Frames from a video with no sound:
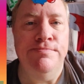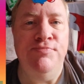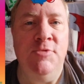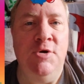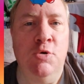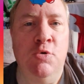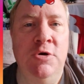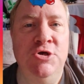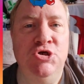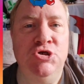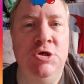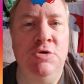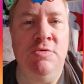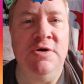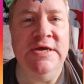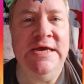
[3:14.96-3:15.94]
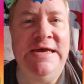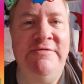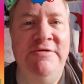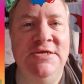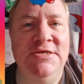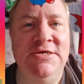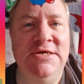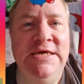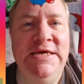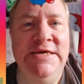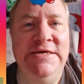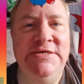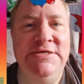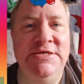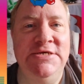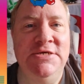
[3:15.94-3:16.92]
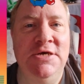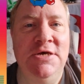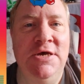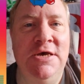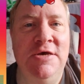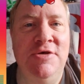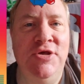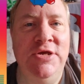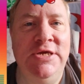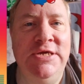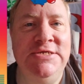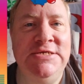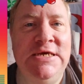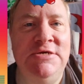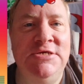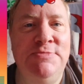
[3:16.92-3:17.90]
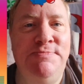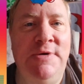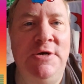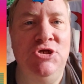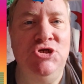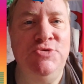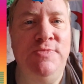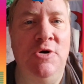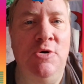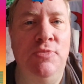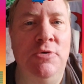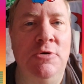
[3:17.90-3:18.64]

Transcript: I'm not quite sure what character he is. I think he's out of SpongeBob.